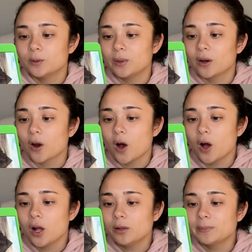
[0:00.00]
We are
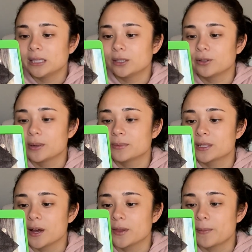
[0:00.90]
all pilgrims
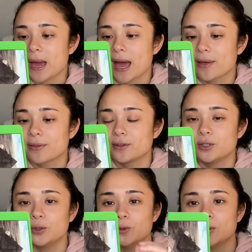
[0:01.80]
on the path
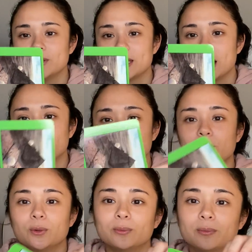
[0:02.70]
to the
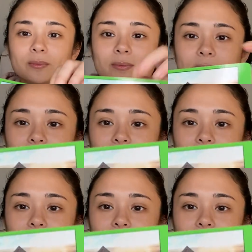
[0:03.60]
unknown. I'm